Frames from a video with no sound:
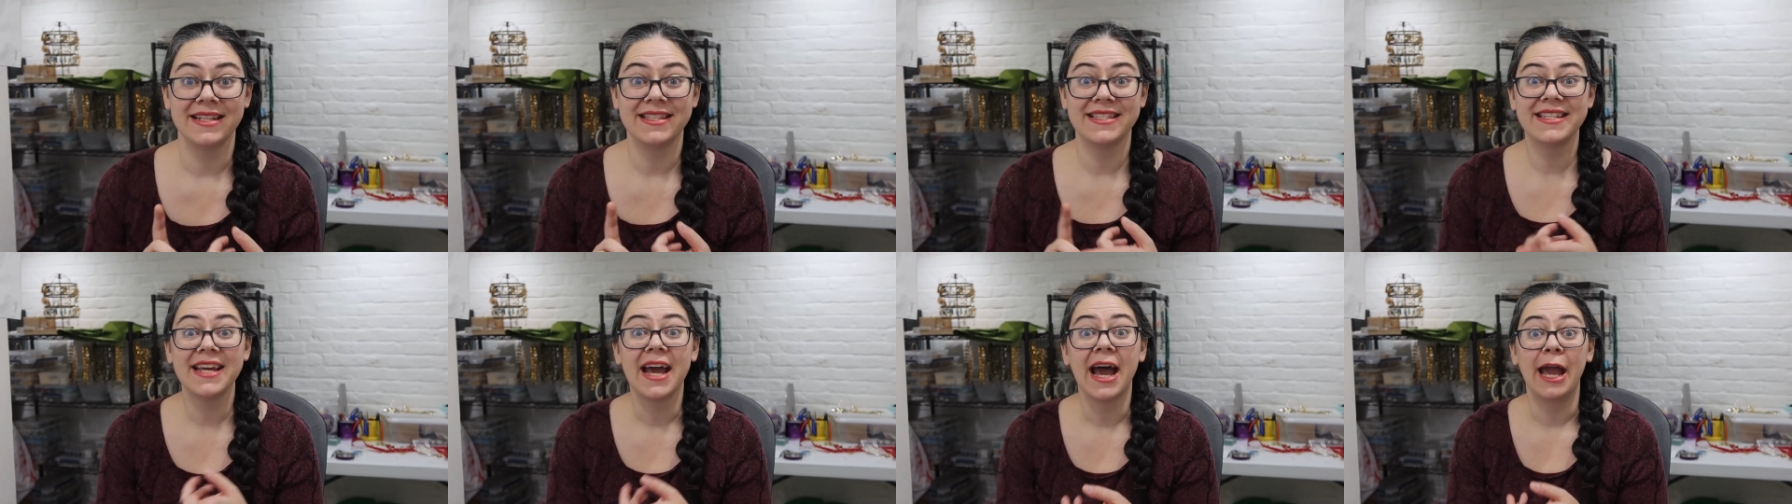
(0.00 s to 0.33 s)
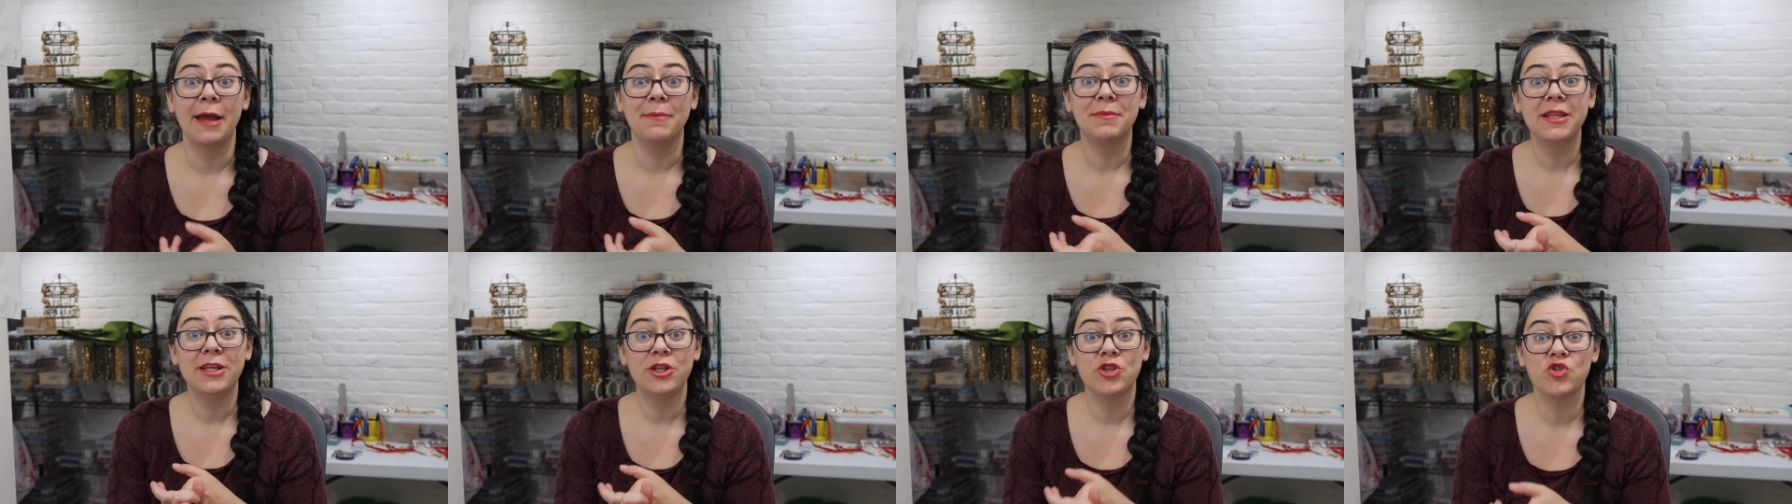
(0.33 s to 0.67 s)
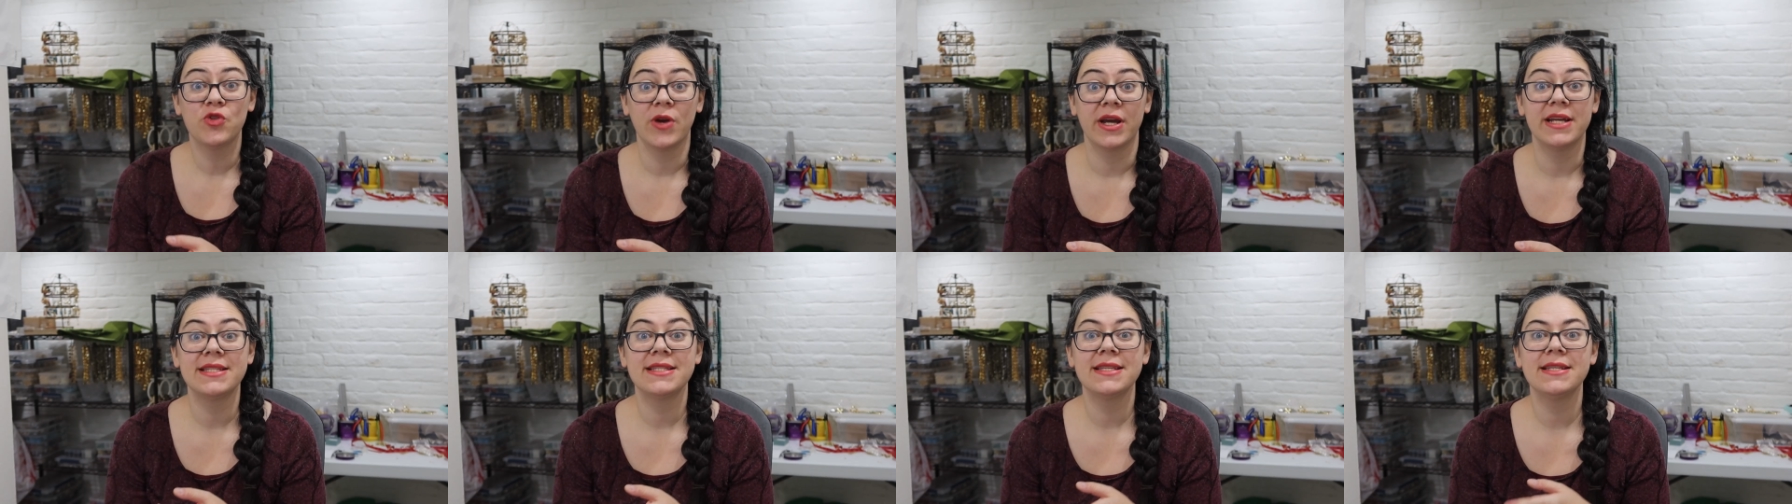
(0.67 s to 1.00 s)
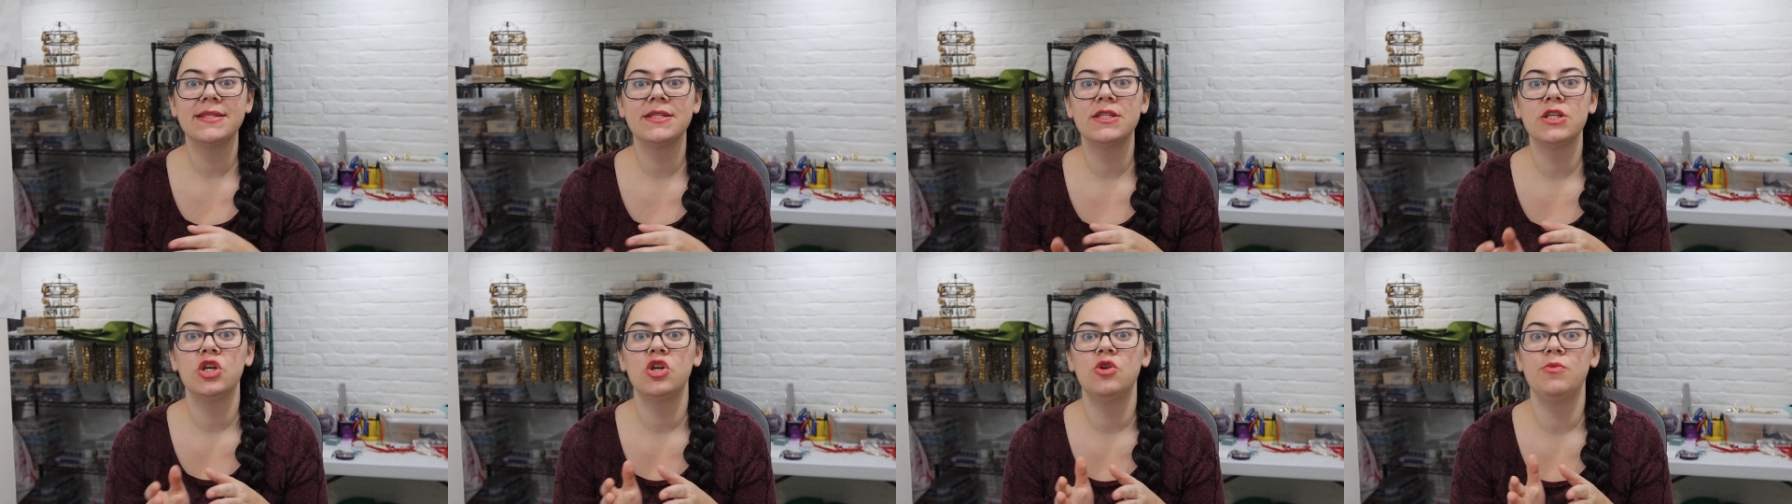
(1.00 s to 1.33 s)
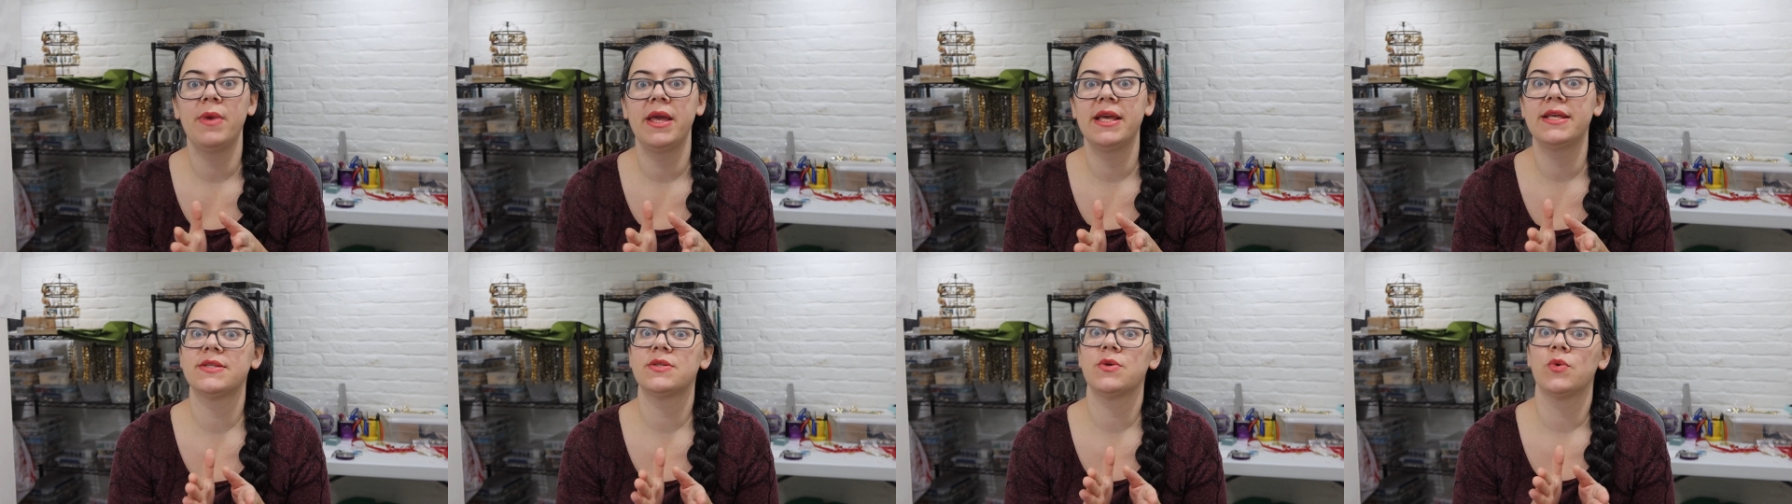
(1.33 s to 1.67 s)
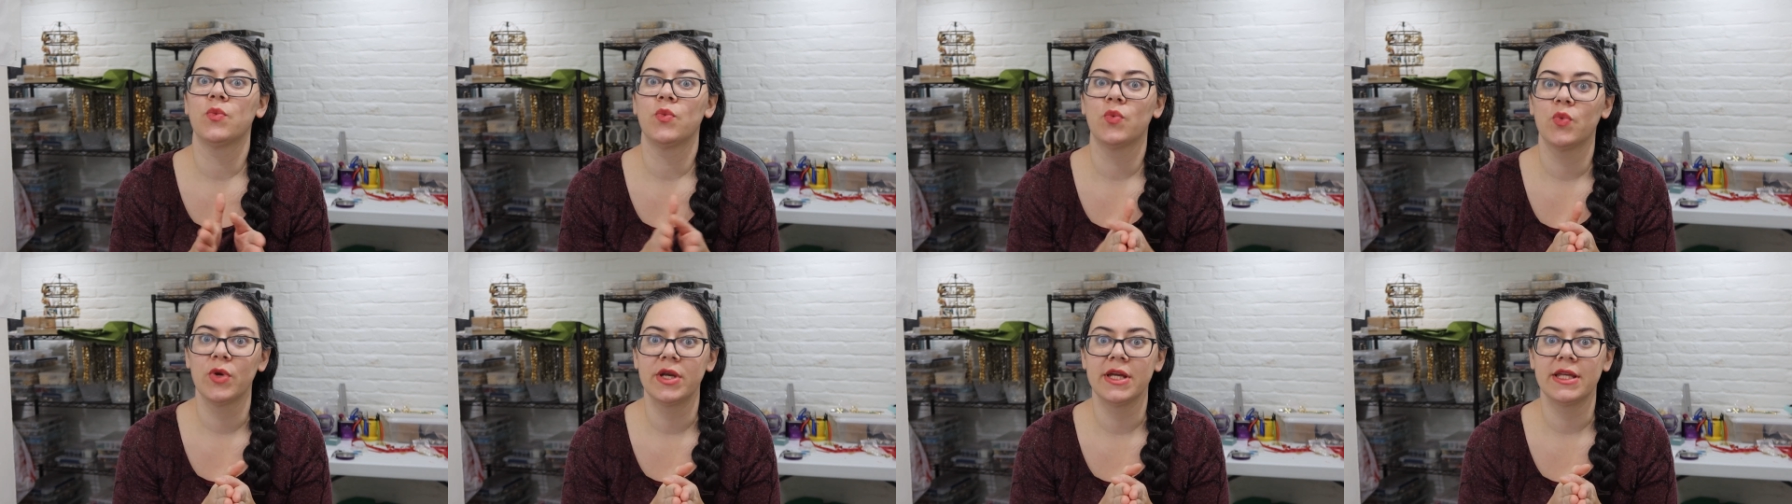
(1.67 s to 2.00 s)
Timely Tresses, who makes
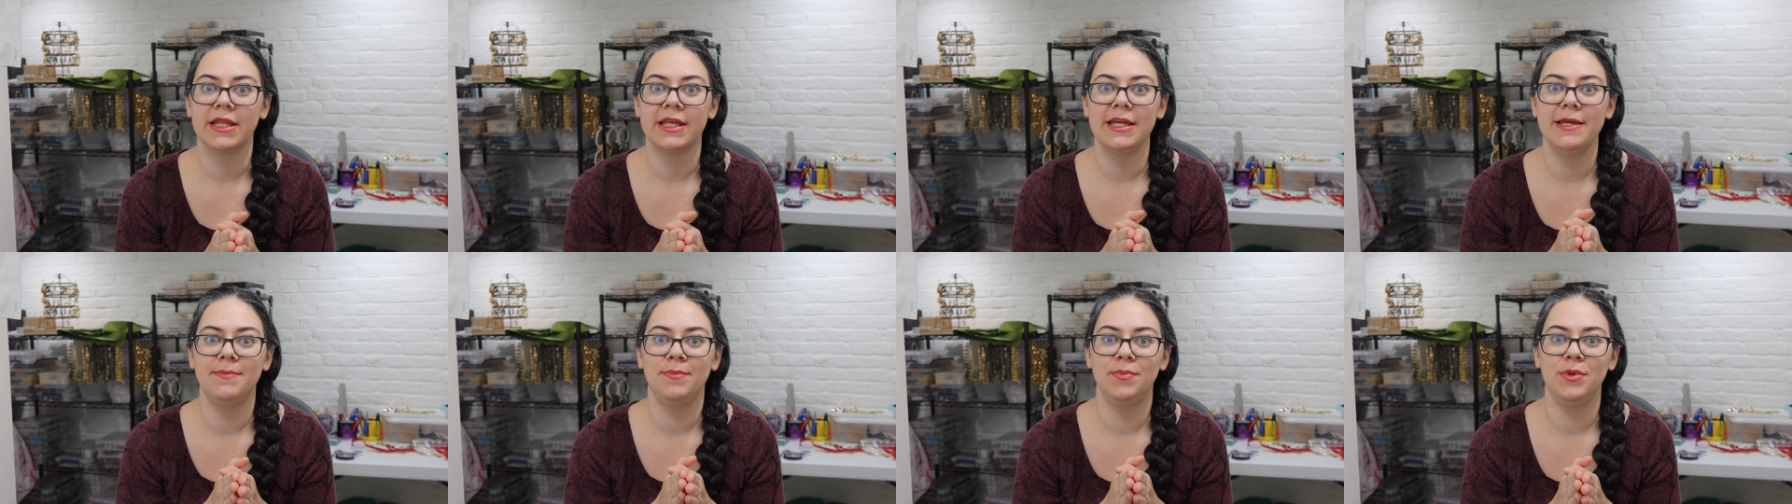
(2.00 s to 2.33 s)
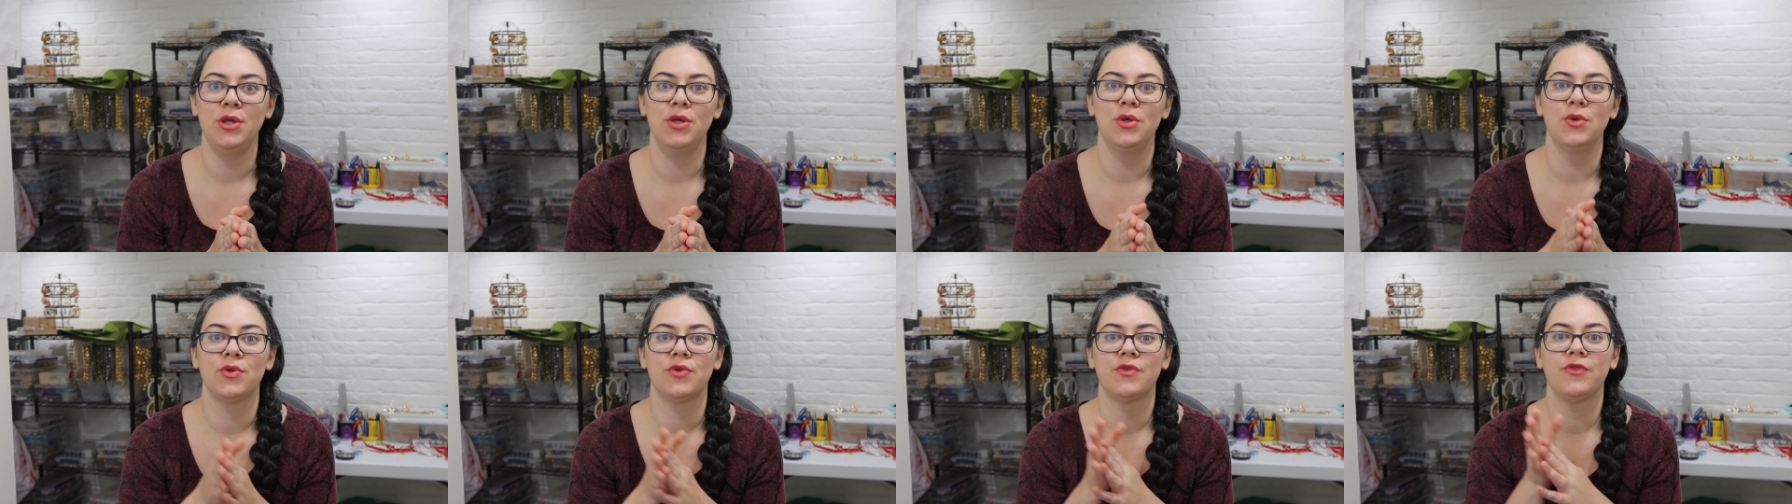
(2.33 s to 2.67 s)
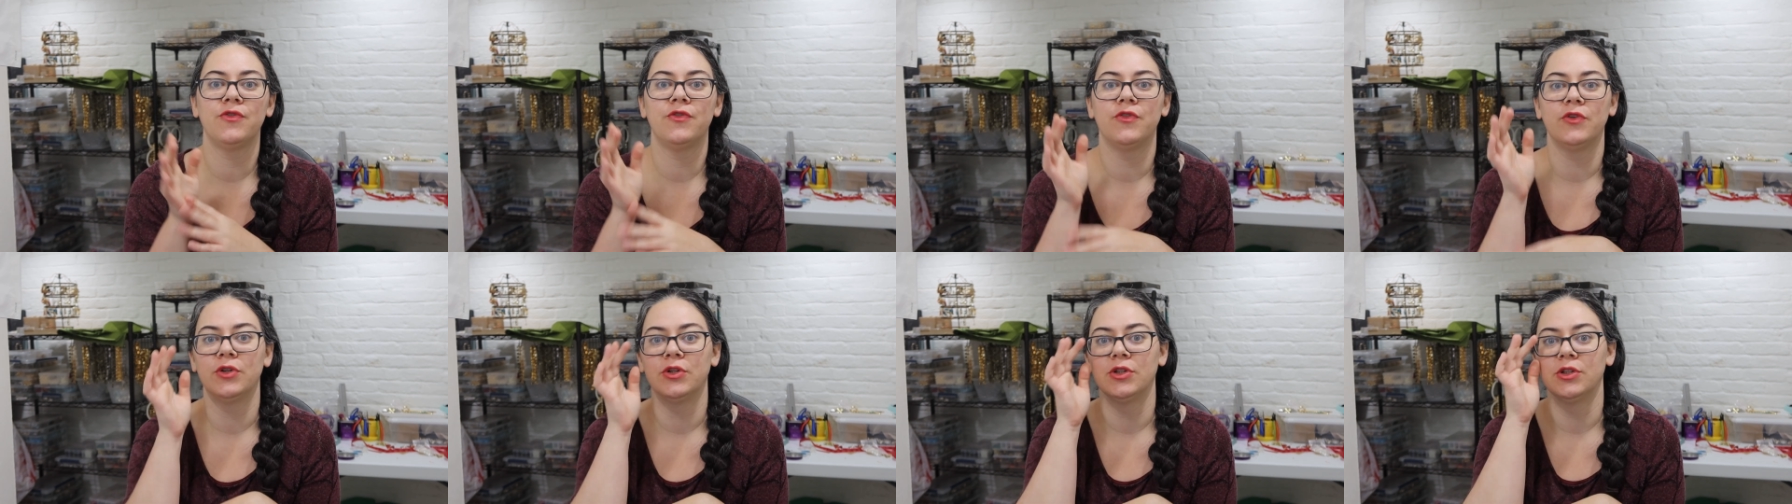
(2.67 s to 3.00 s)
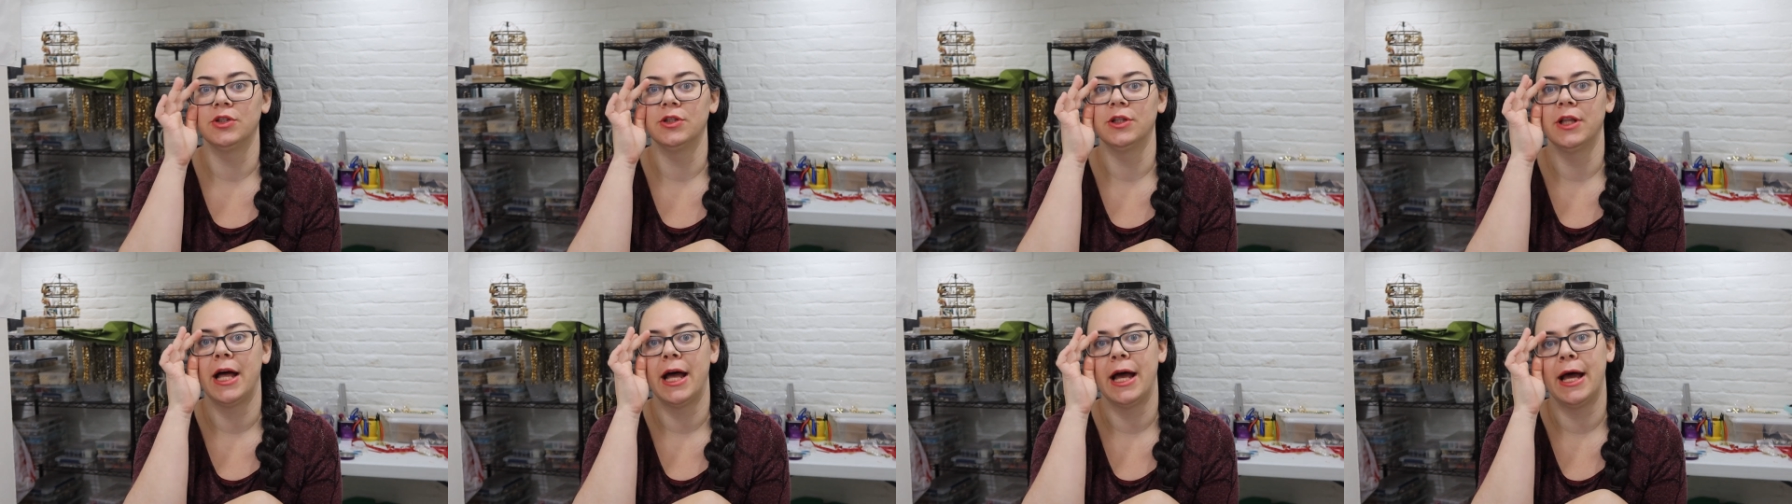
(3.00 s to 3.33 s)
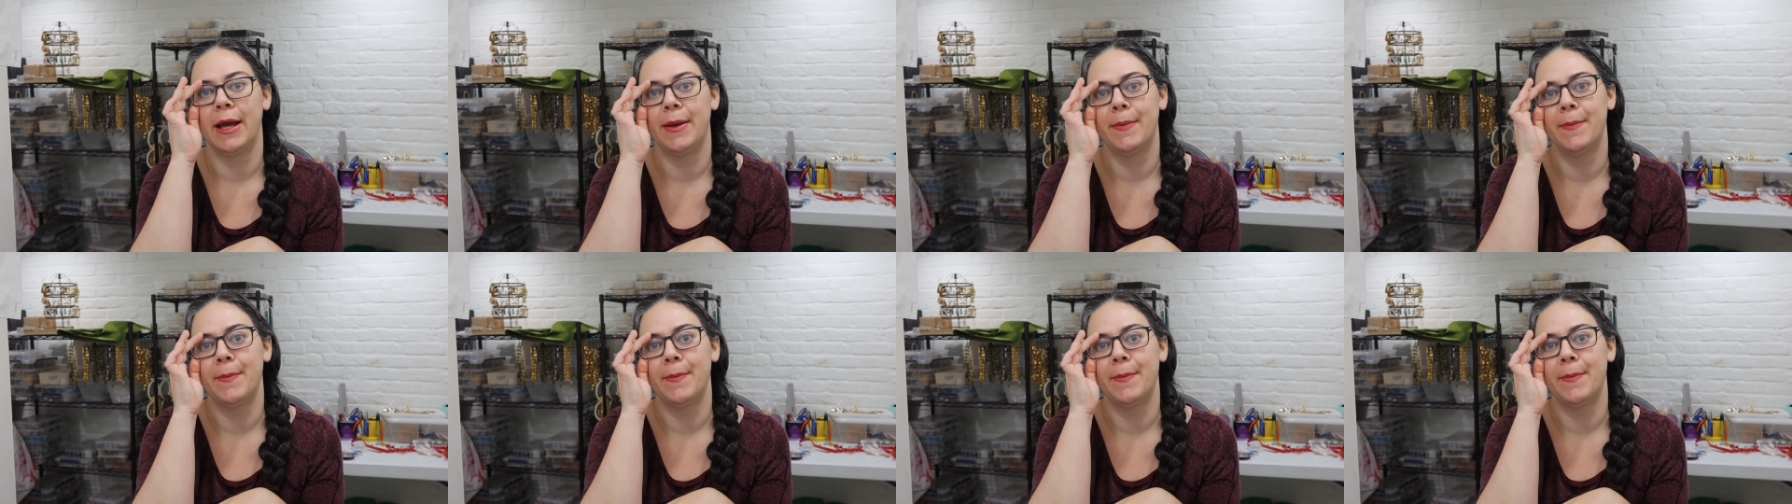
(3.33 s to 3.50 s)
really beautiful